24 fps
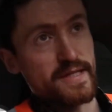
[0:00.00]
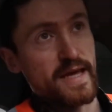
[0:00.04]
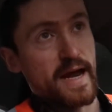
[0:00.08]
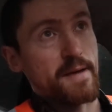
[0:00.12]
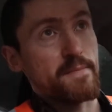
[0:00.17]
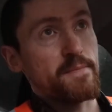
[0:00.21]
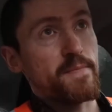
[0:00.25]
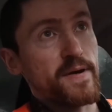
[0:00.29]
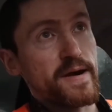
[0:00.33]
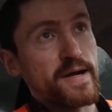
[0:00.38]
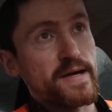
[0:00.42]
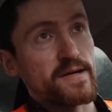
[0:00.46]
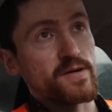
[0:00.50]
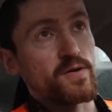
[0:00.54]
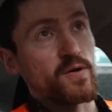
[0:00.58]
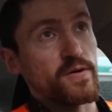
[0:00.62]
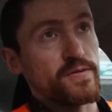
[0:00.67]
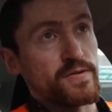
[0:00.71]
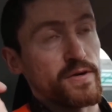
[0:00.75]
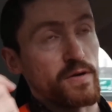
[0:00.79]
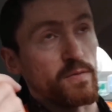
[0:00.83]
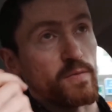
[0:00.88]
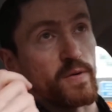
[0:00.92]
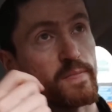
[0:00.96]
temporary. I
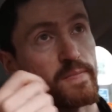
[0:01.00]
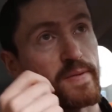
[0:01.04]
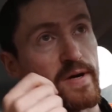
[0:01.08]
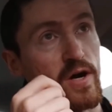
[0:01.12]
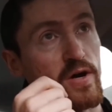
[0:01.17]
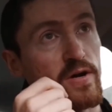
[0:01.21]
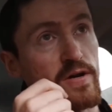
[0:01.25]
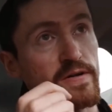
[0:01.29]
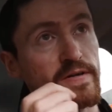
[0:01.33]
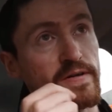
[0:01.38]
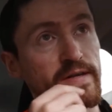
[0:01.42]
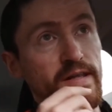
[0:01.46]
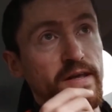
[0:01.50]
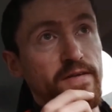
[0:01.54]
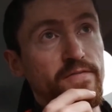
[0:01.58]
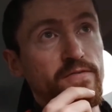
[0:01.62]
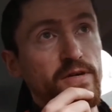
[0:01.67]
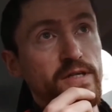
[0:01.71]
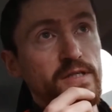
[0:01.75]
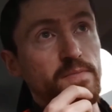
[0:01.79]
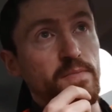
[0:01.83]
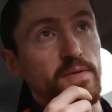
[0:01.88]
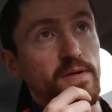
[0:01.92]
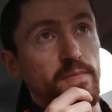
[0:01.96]
thought we'd be out on
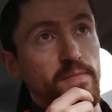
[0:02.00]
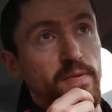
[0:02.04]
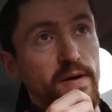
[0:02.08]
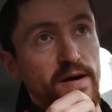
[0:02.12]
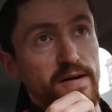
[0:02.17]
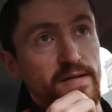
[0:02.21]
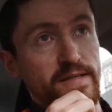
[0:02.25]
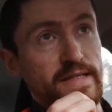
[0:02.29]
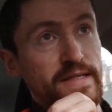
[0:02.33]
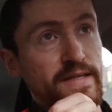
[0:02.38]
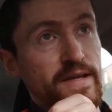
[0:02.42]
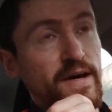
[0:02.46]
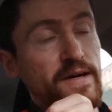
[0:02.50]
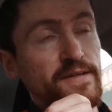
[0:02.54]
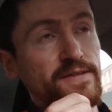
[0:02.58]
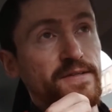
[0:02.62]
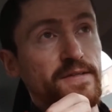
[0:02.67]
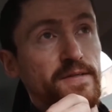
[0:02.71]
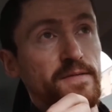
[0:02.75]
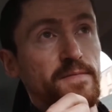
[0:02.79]
deliveries, but apparently not.